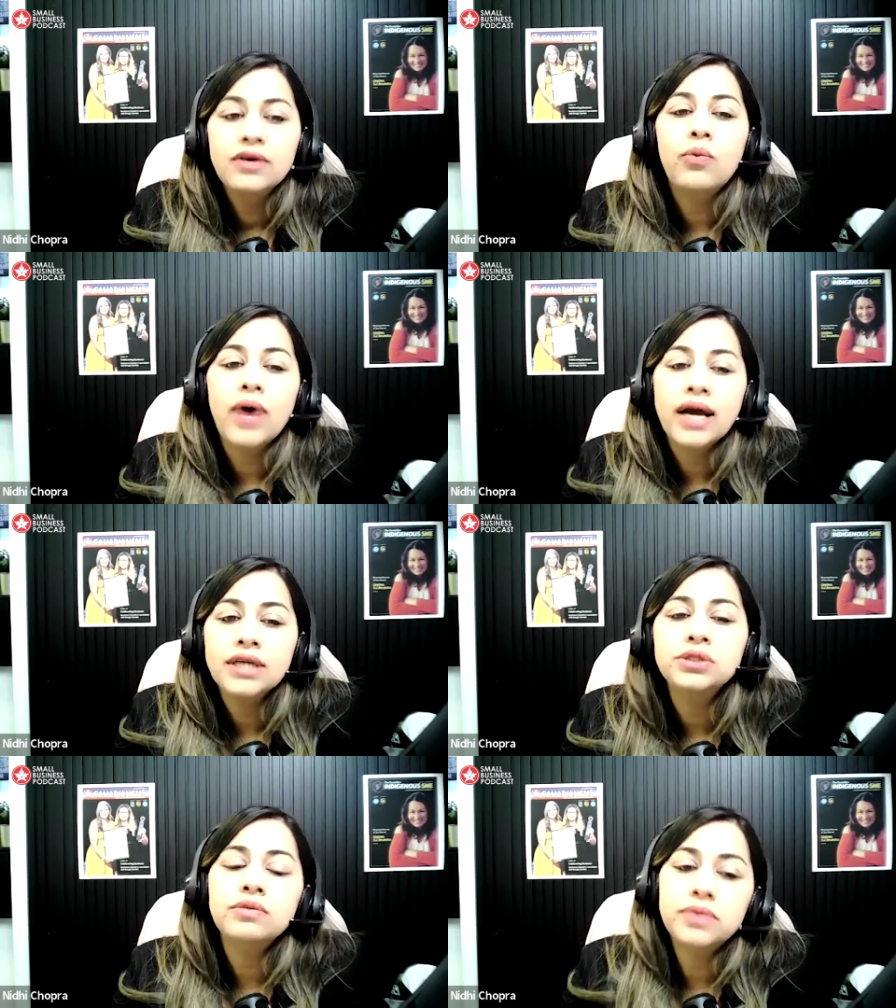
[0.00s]
Why
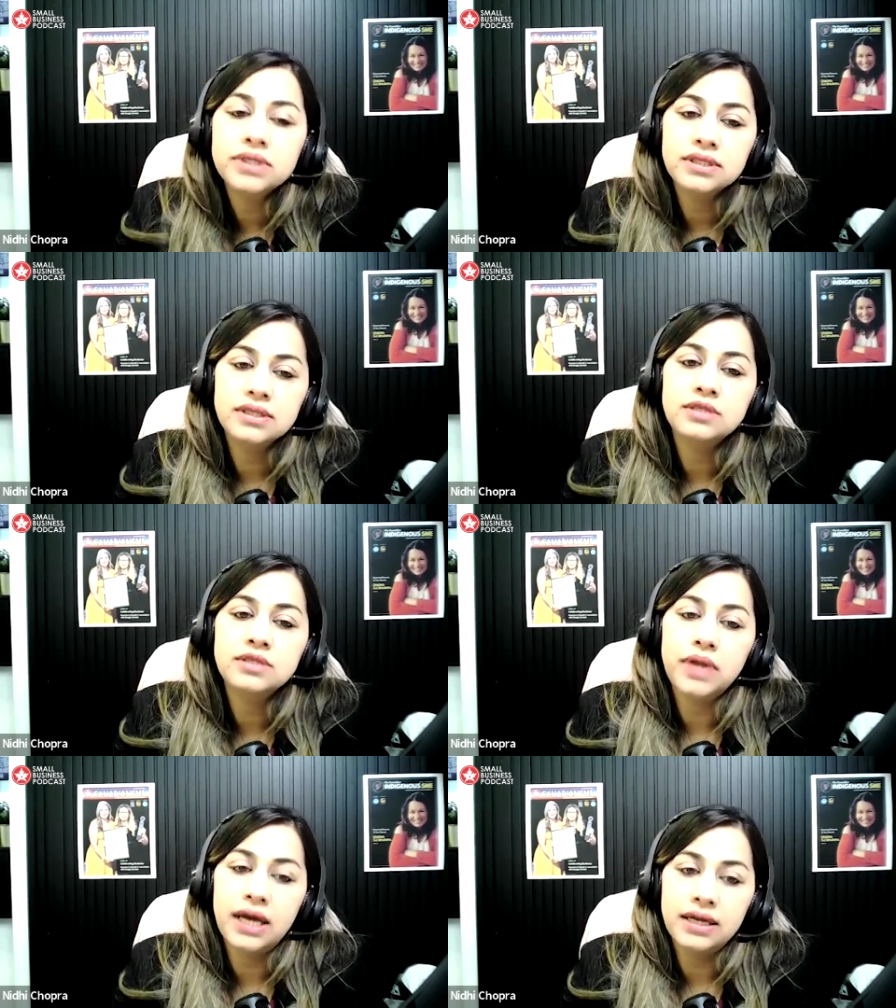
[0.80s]
should business
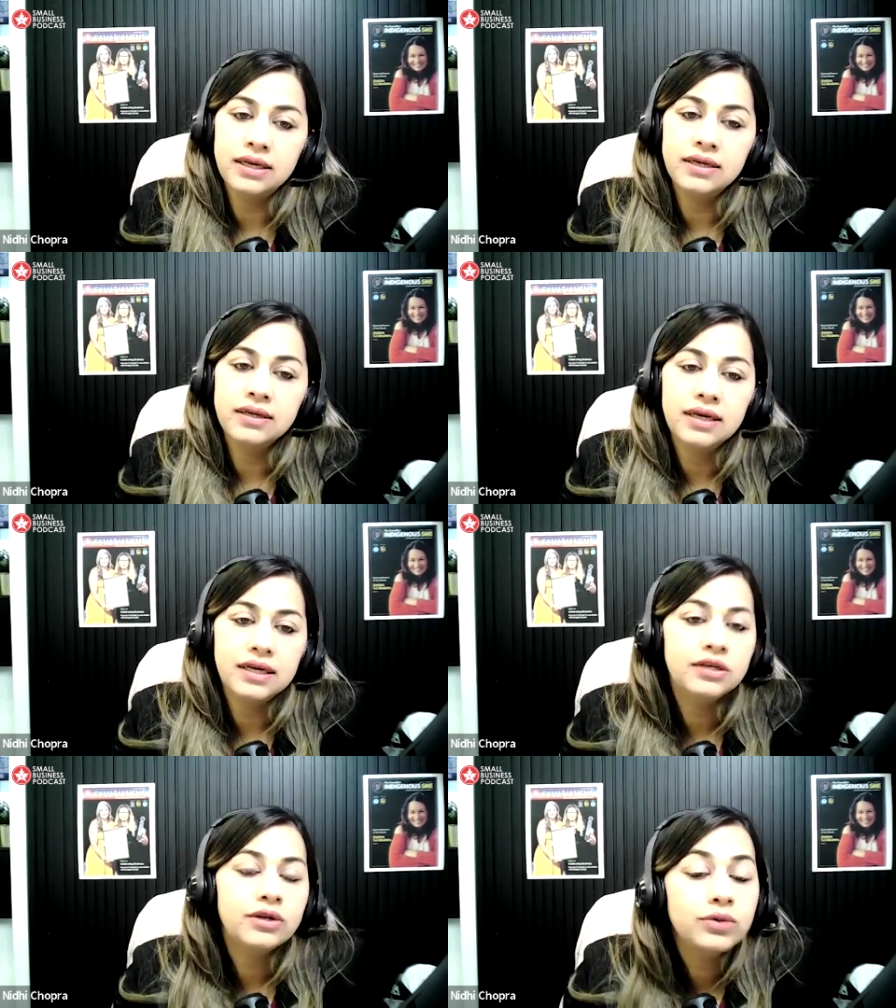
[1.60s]
planning
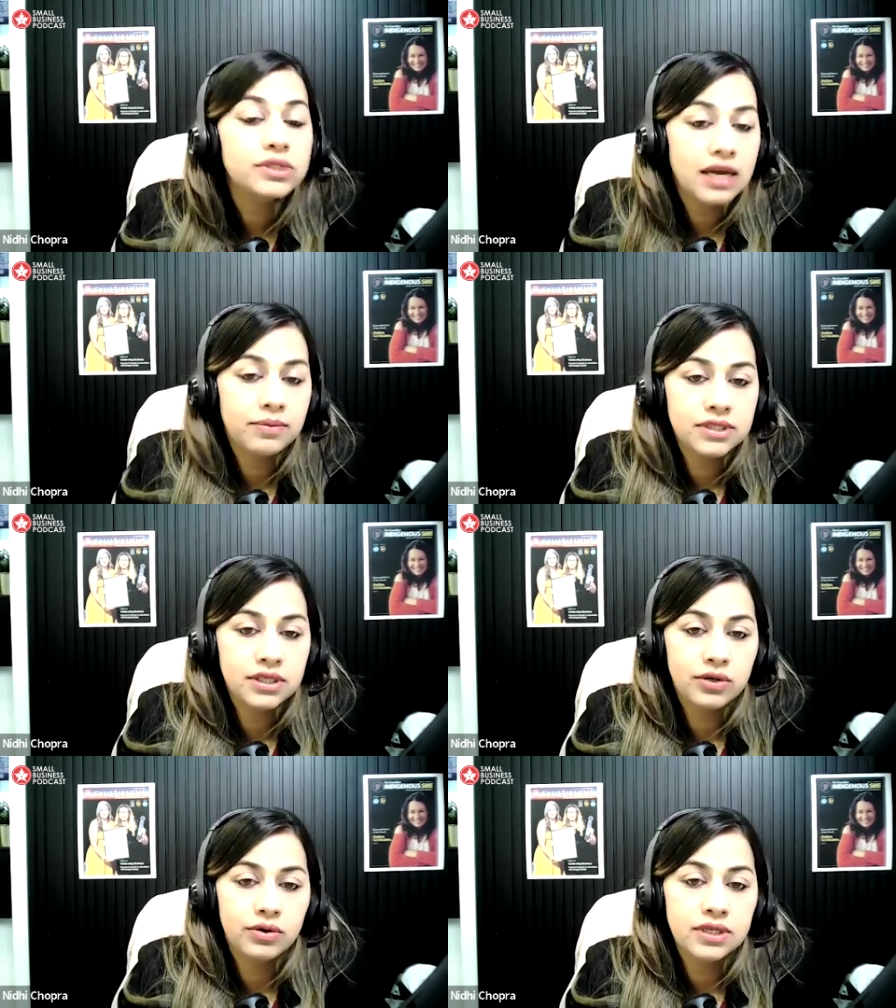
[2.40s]
include
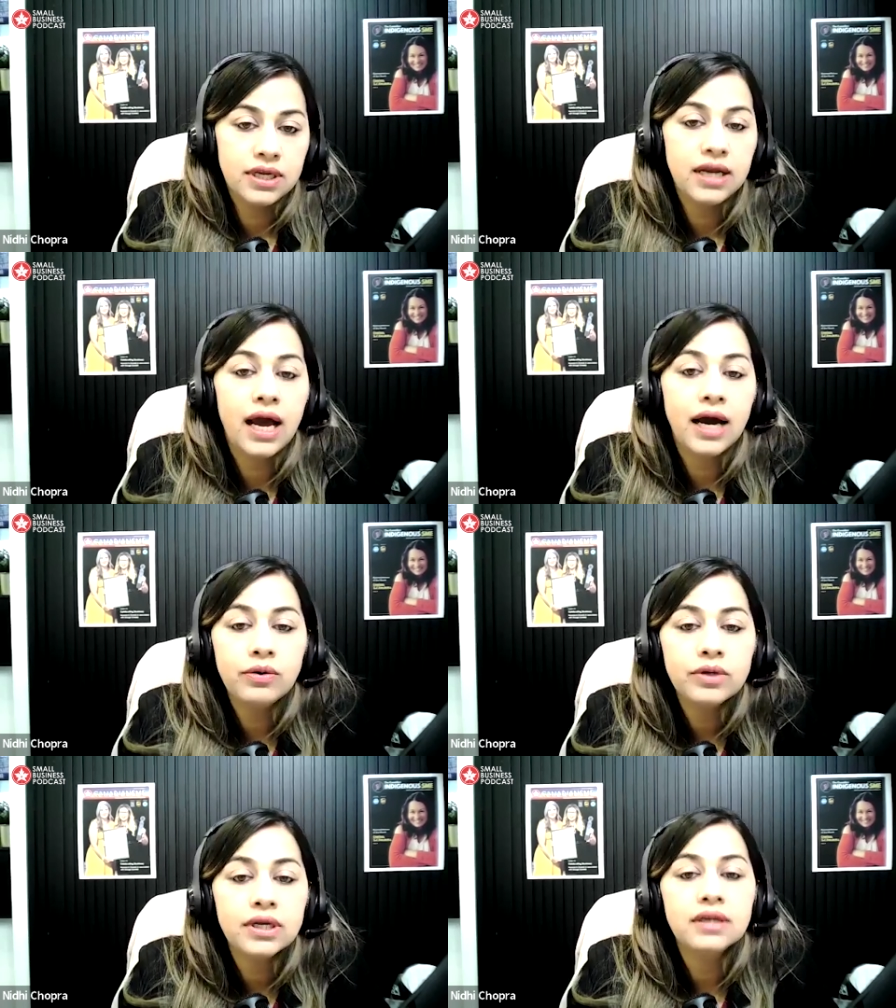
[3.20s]
cybersecurity, and
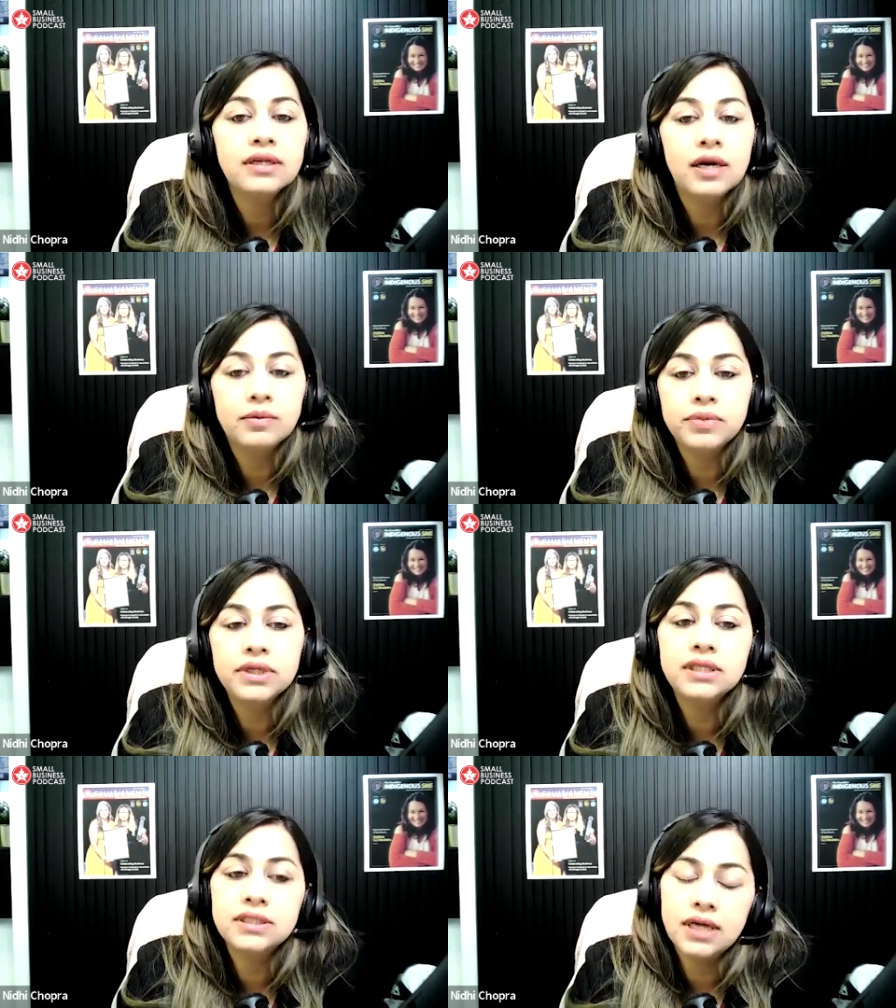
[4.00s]
how can
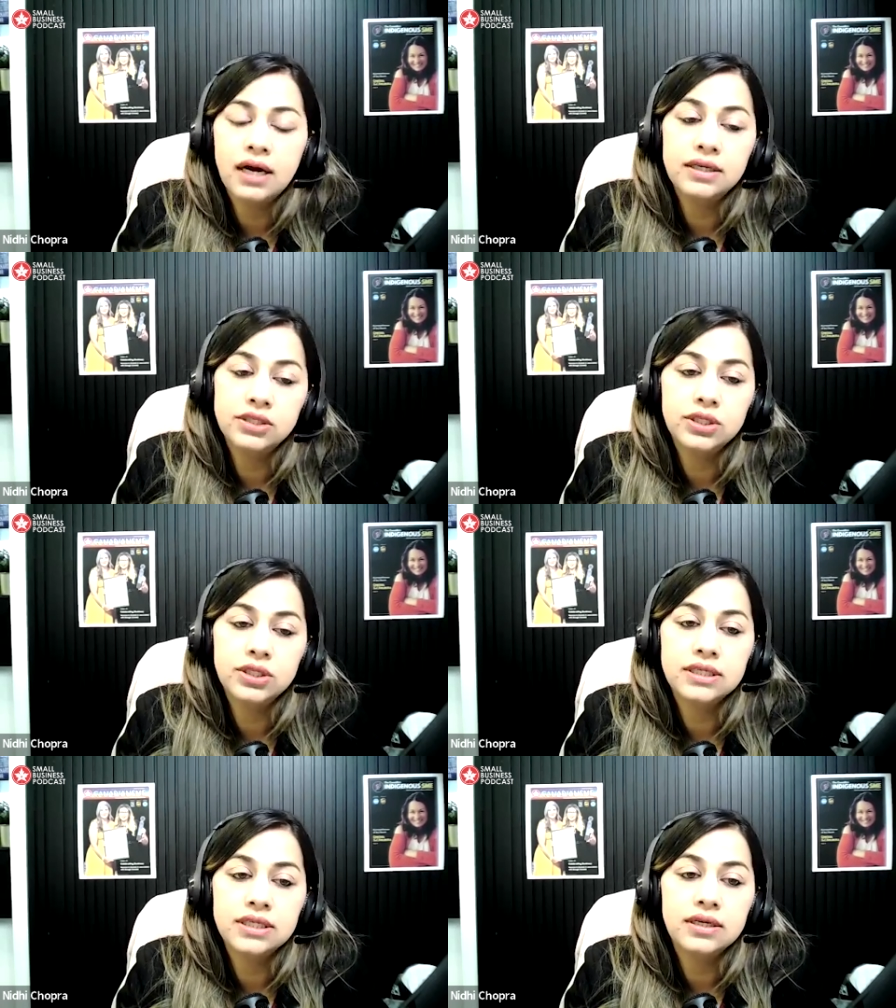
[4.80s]
companies start
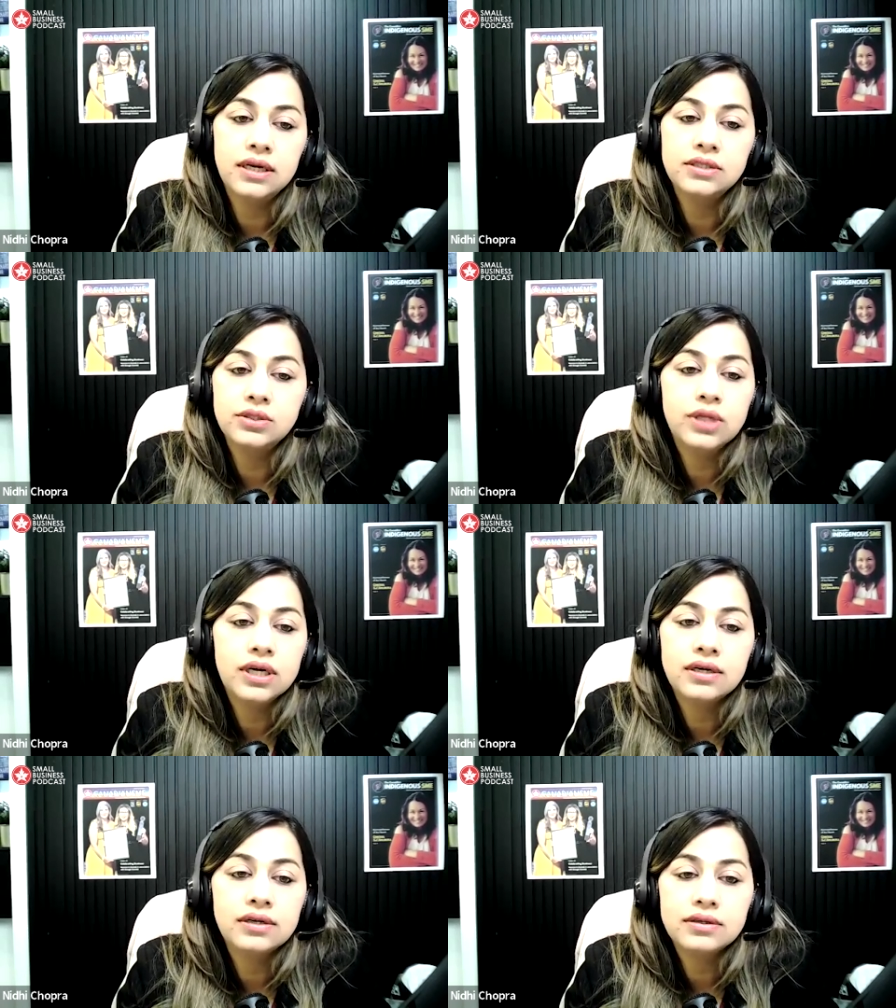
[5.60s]
integrating into
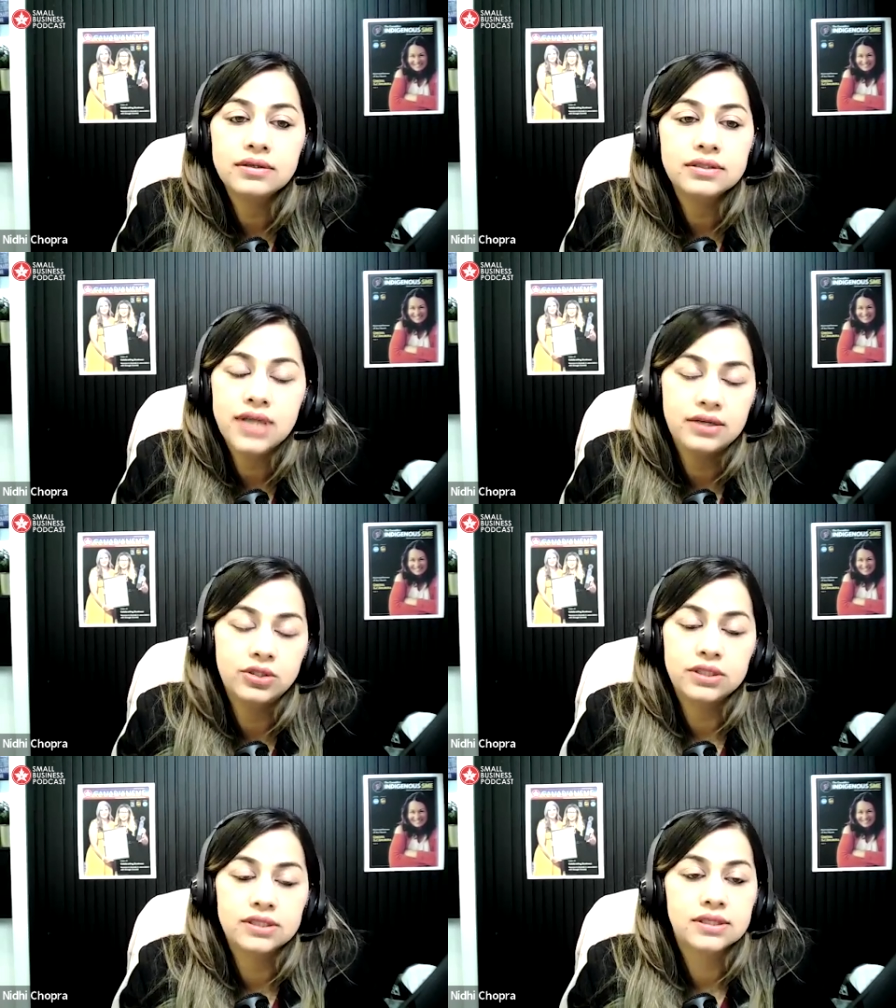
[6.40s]
their
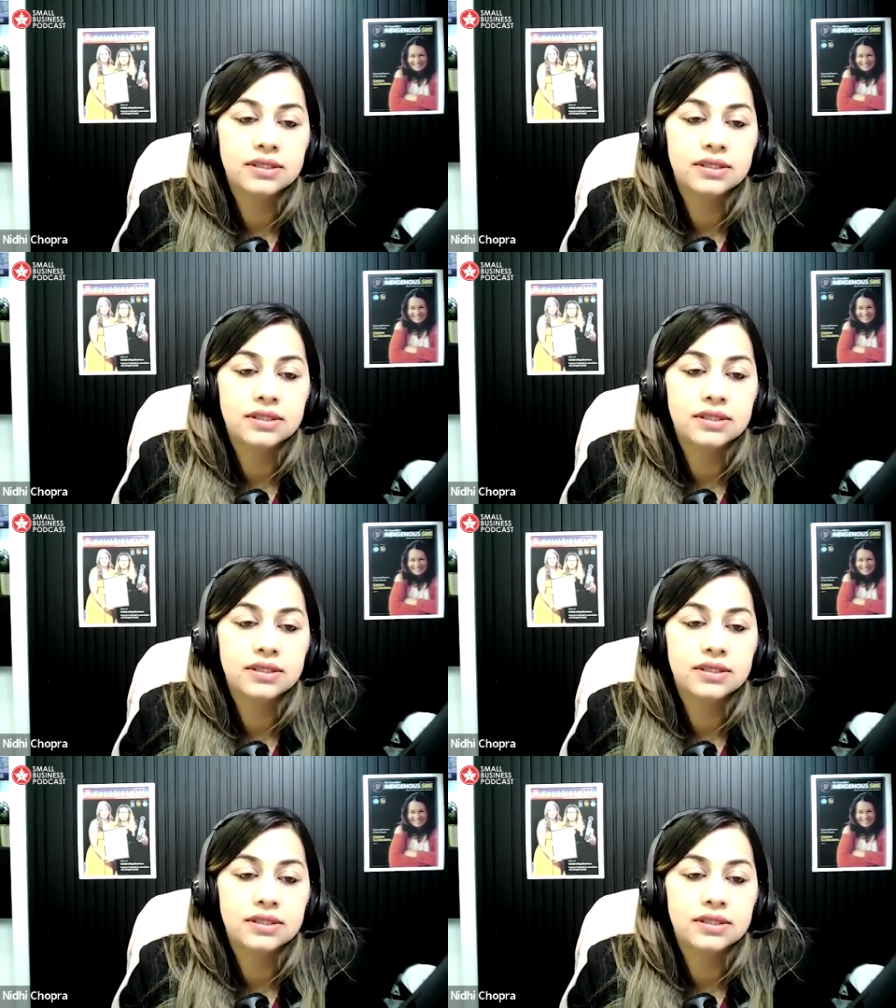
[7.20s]
strategies?